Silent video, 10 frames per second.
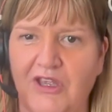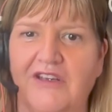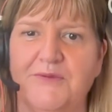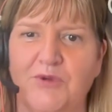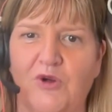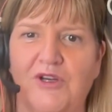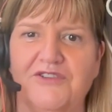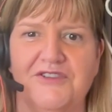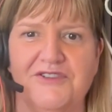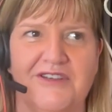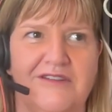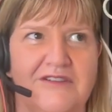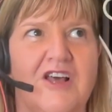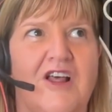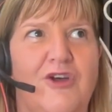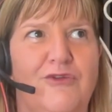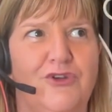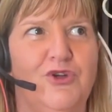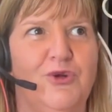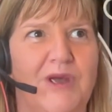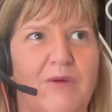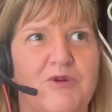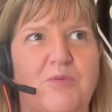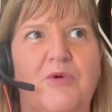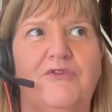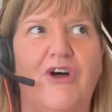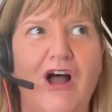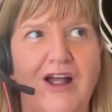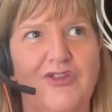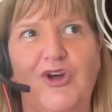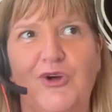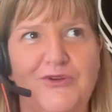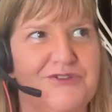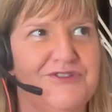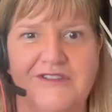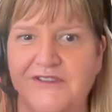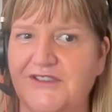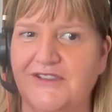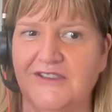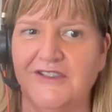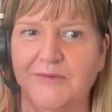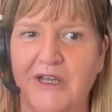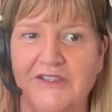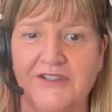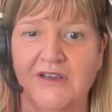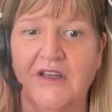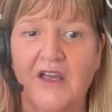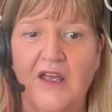experiences yeah. and for you to be able to provide those is is amazing